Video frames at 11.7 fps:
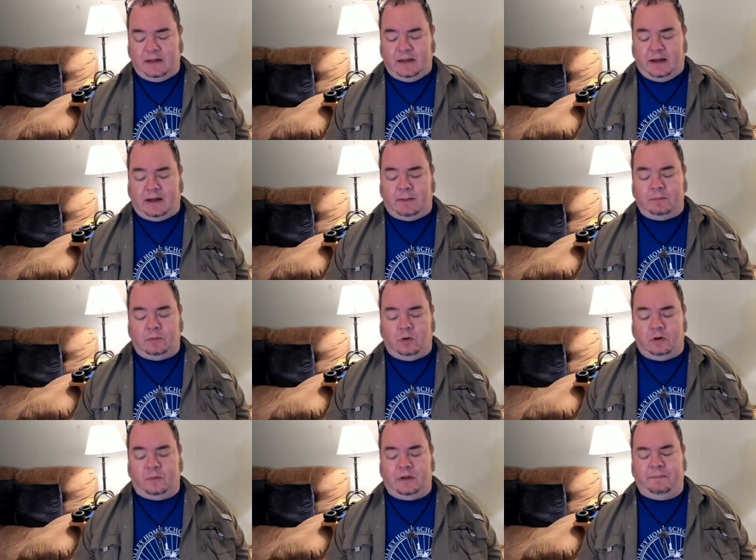Um,
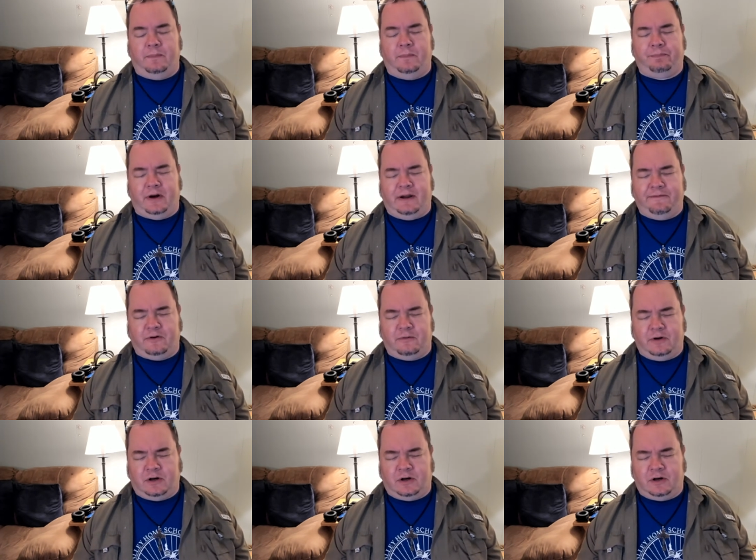Lord, we pray for